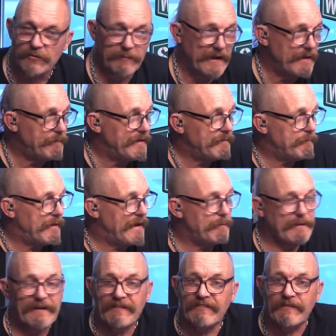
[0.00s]
So maybe
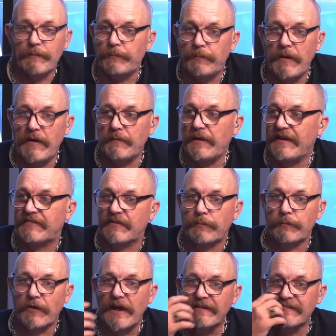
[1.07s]
it's
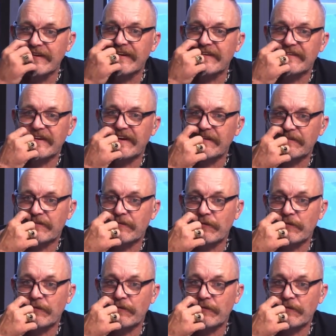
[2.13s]
a blessing because it gets